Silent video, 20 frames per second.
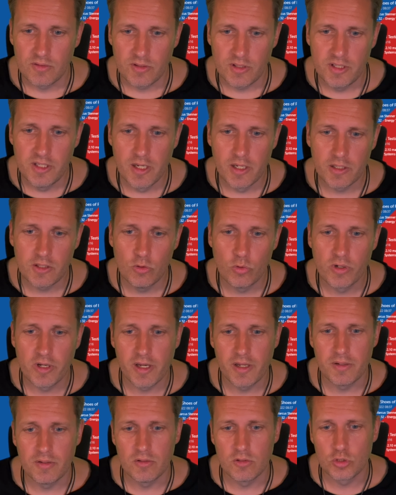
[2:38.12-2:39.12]
here you
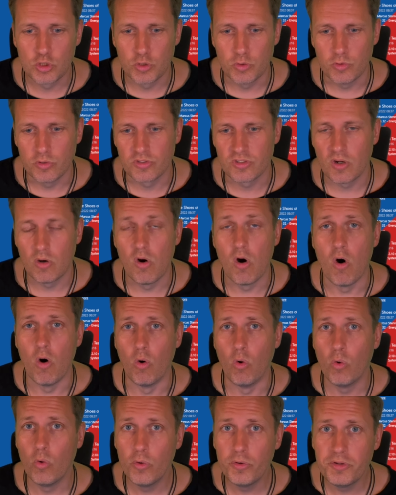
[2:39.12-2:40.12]
can choose
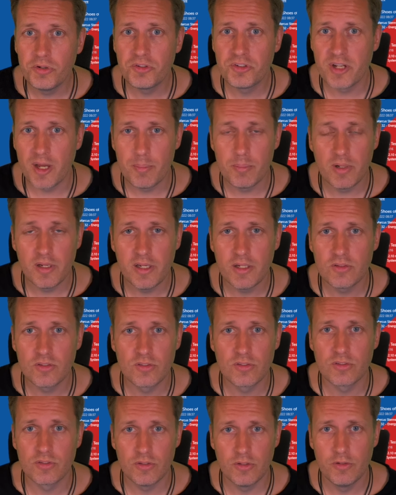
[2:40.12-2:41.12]
own
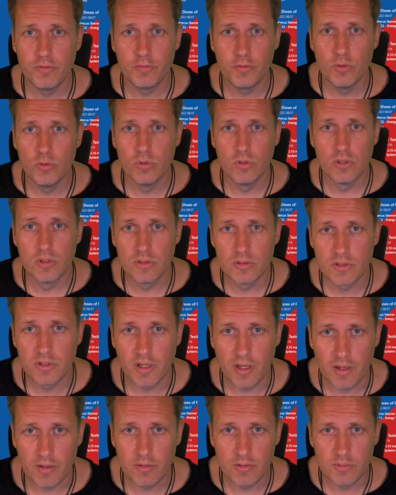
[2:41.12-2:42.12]
templates if you
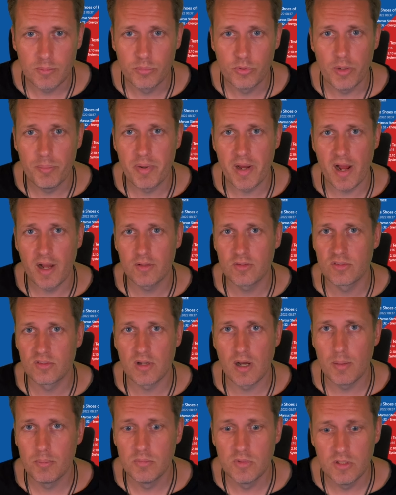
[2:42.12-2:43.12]
prepared
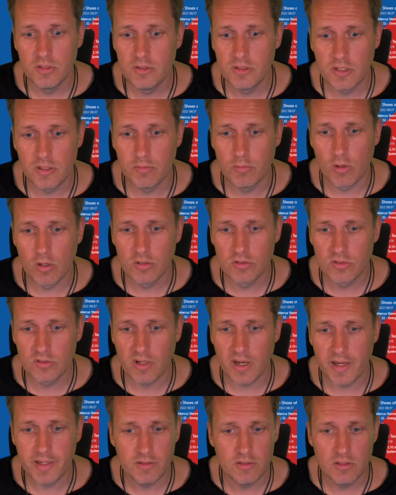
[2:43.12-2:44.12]
some in advance.
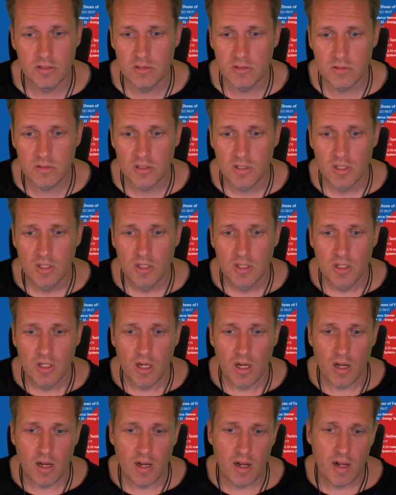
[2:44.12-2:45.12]
I didn't.
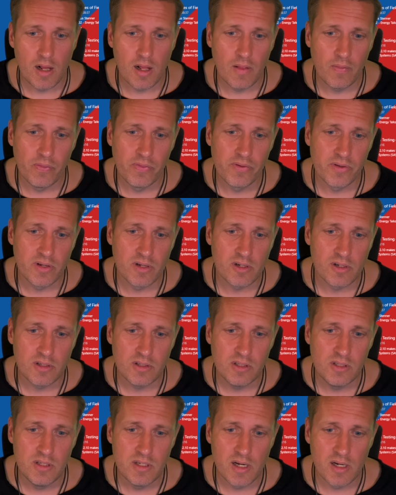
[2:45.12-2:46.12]
And
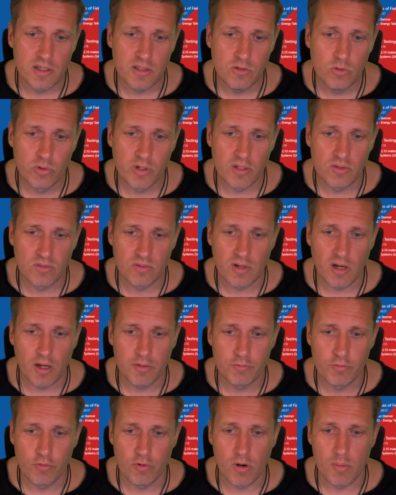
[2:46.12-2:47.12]
here you can
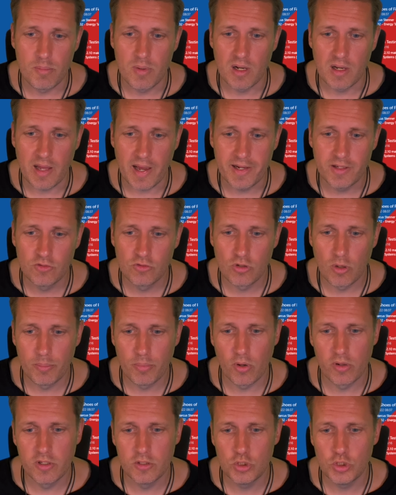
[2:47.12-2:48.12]
start from line
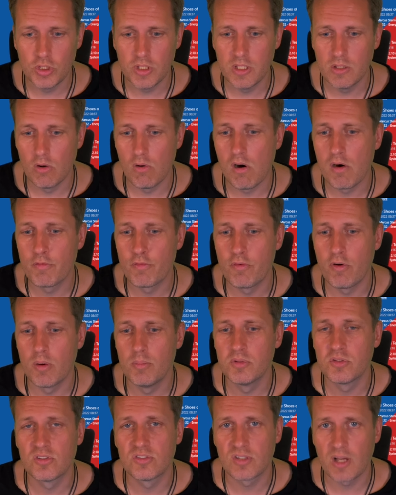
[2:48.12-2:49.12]
topology or
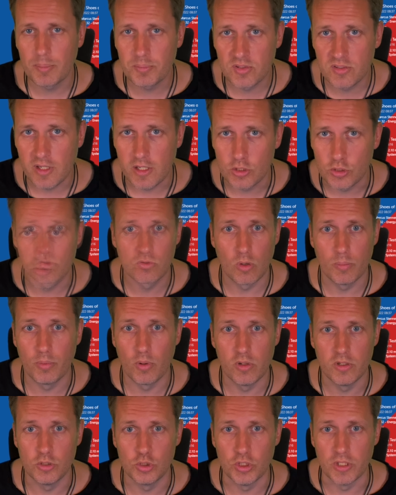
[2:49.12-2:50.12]
from substation
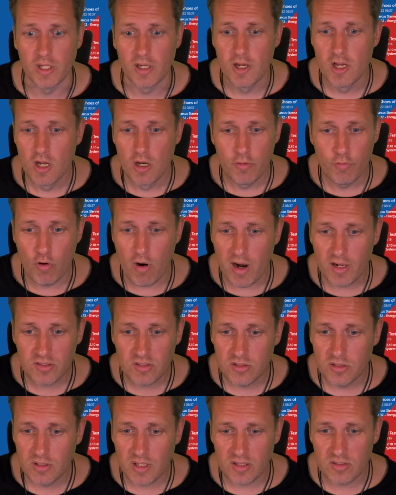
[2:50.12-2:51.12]
topology. For us
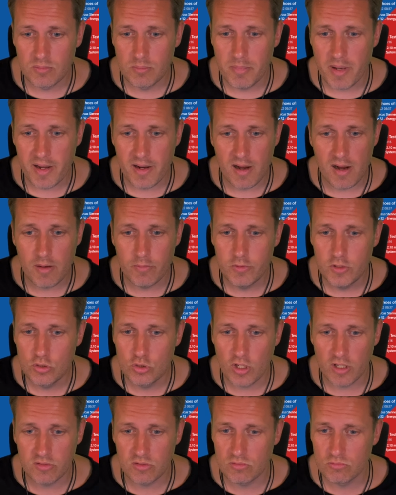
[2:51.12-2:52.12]
it doesn't matter, we
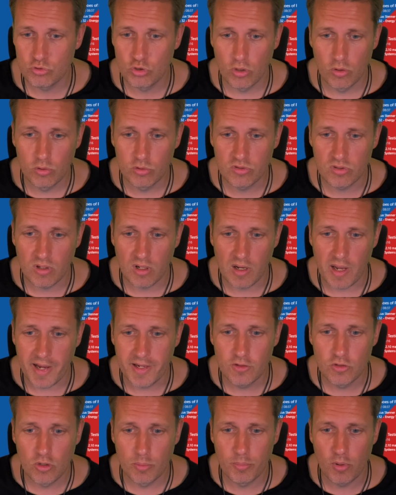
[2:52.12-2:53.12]
just chose
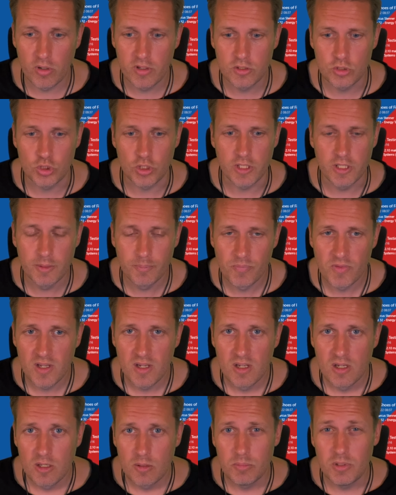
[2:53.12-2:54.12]
line topology
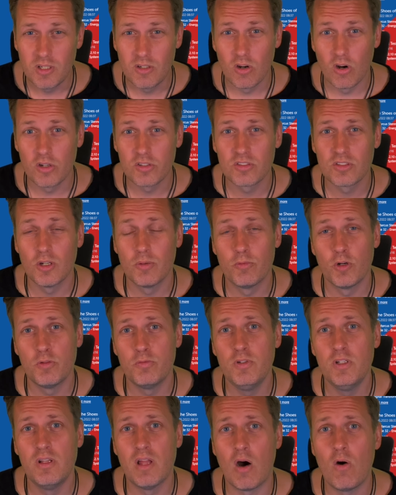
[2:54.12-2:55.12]
because what
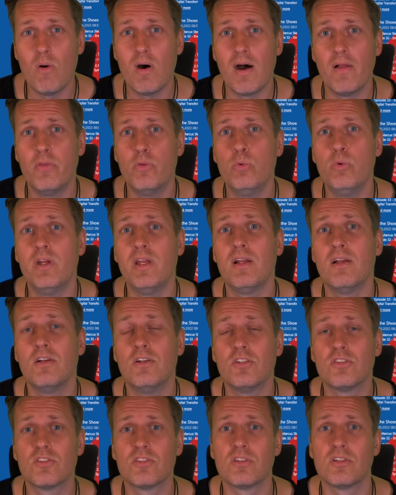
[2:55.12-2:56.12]
we now are doing
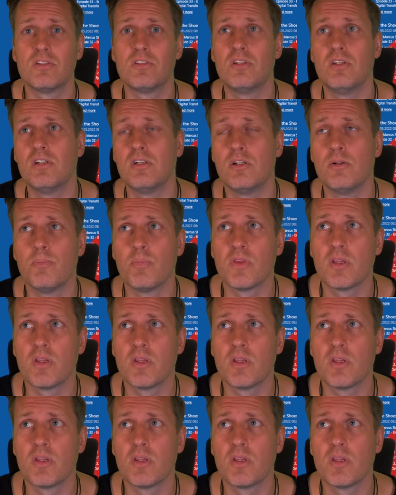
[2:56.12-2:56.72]
is the